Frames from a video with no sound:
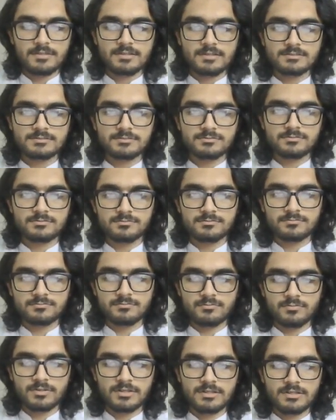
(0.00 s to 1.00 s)

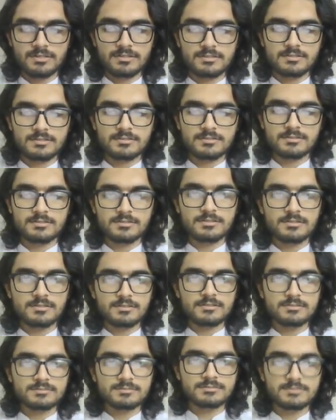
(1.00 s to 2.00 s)

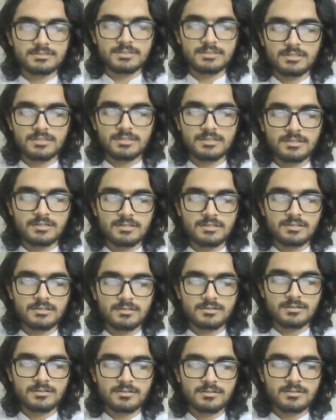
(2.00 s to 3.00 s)
XYZ
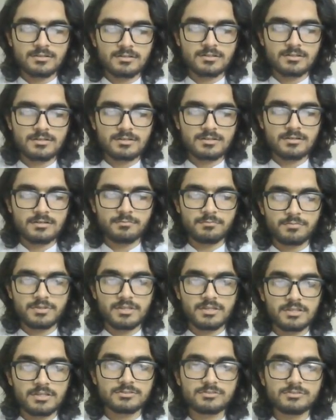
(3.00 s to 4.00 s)

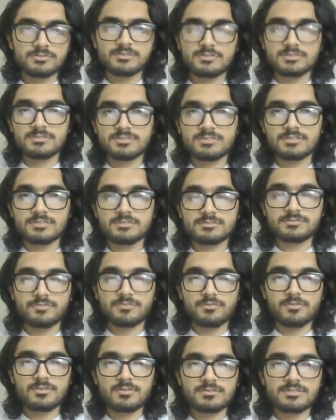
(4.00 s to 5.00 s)
company. So this is just
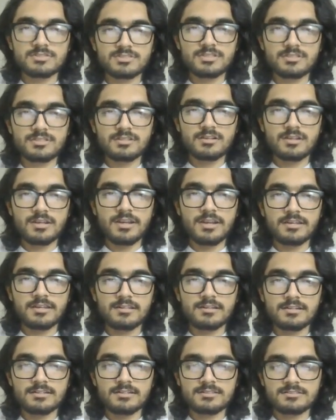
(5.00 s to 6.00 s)
for the general
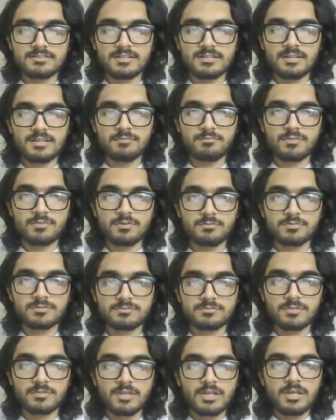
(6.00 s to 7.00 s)
and the understanding
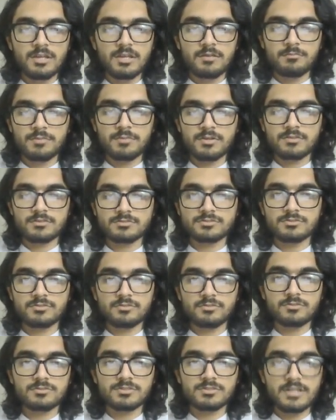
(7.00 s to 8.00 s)
purpose, because you
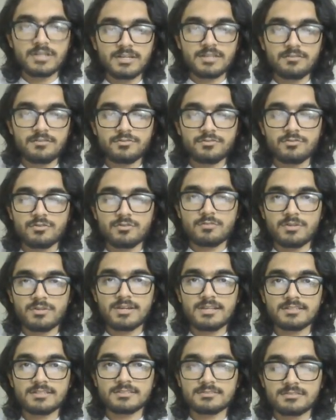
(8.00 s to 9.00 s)
know that if you are
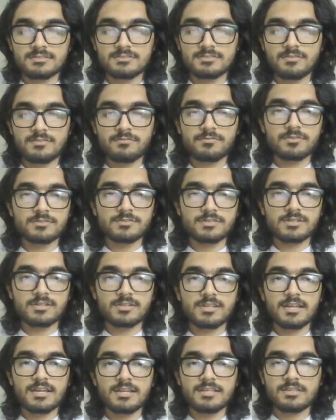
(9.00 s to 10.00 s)
building the system for the
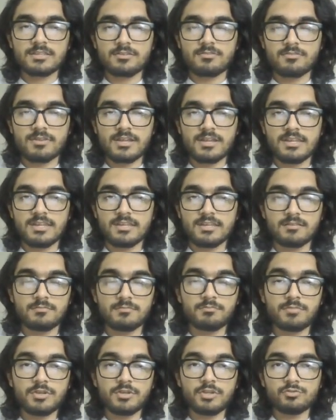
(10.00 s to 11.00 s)
client or any
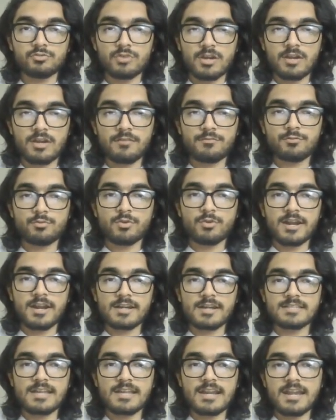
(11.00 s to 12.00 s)
company, you have to
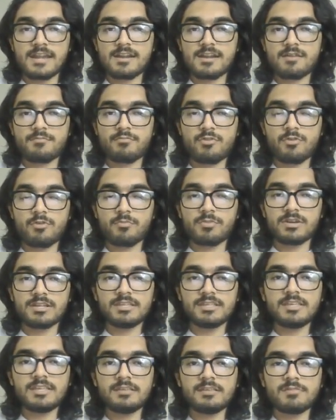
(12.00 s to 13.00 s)
add the enter
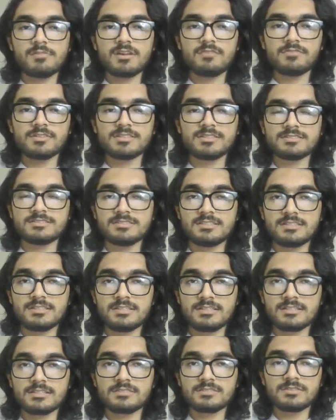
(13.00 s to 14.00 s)
properly email with the
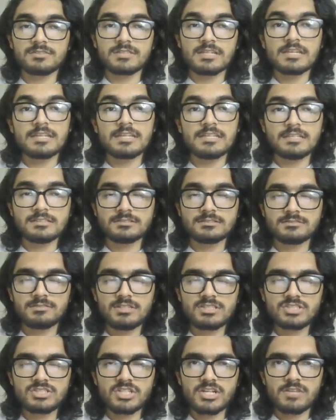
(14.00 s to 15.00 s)
CTAs, with the links,
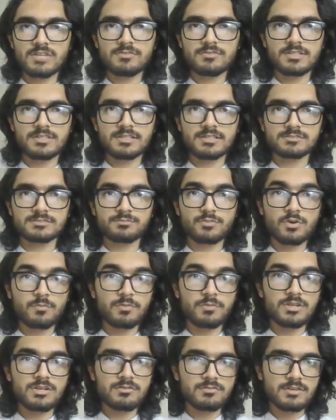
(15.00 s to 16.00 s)
each and everything is
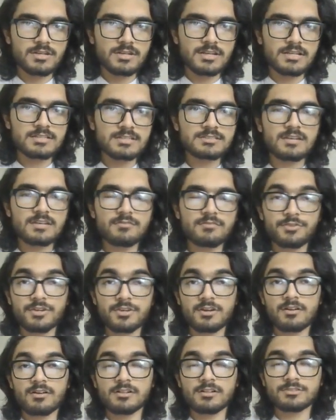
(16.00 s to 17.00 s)
properly organized. And
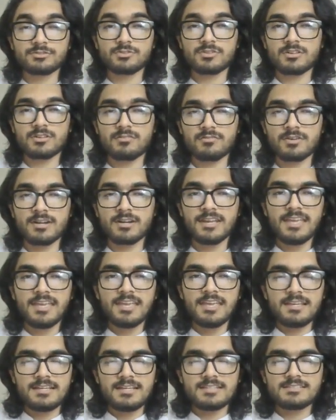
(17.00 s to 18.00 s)
we are also covered
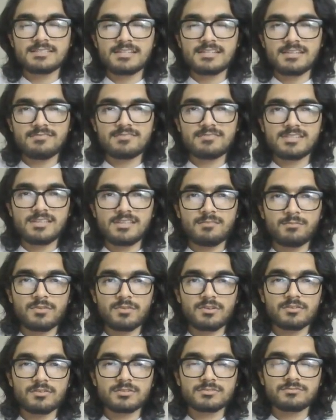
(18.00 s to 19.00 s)
each and everything,
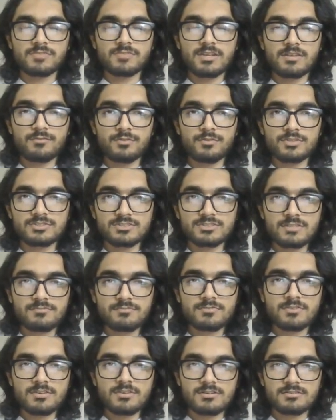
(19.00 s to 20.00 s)
because when we
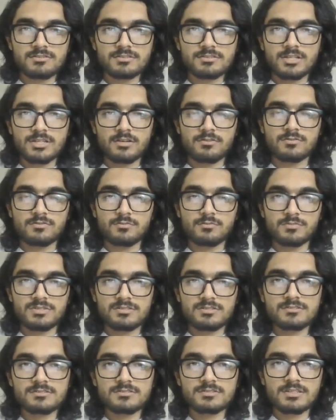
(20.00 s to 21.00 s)
shift on the
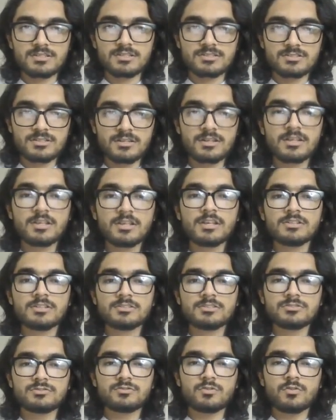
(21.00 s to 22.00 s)
automation section,
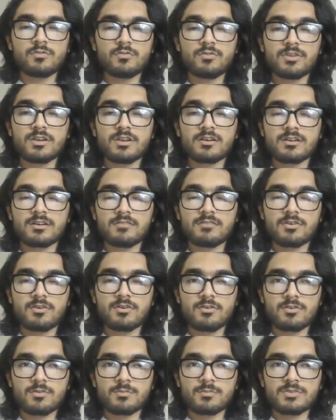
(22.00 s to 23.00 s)
so we are cover
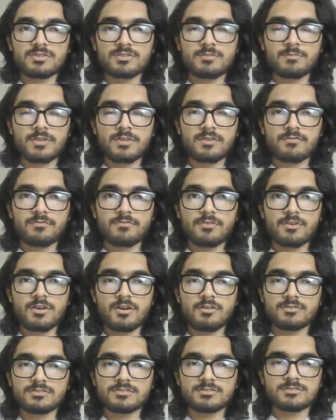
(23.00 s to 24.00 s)
automation. But for
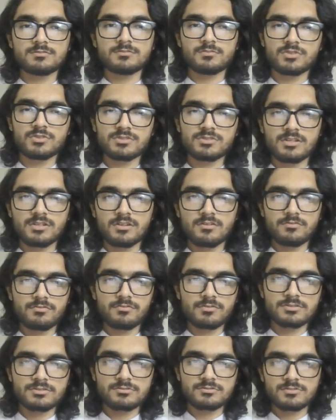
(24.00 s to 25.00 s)
now this is more than enough
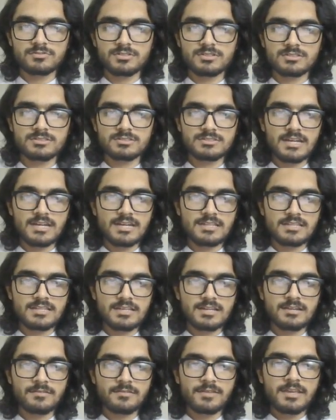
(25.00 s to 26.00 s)
for you to understand
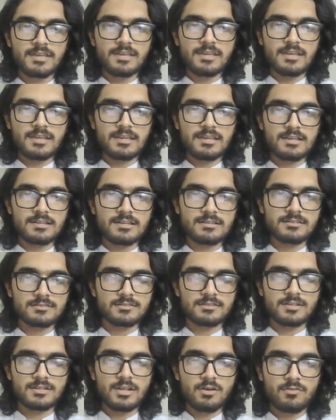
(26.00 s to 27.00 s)
that.
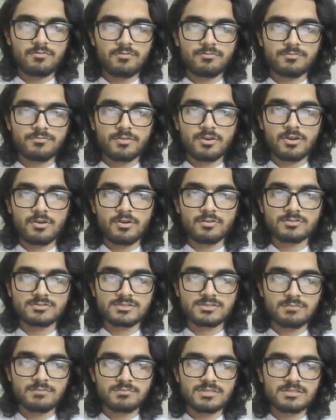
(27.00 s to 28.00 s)
And now for now
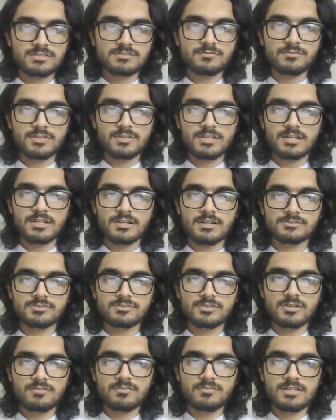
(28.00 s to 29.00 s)
skip this, we can
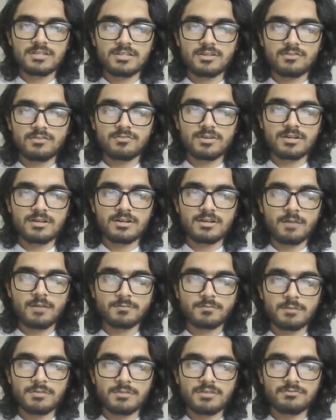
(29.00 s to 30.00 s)
also cover in our
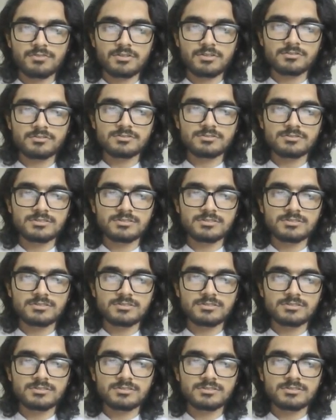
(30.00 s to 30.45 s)
upcoming videos.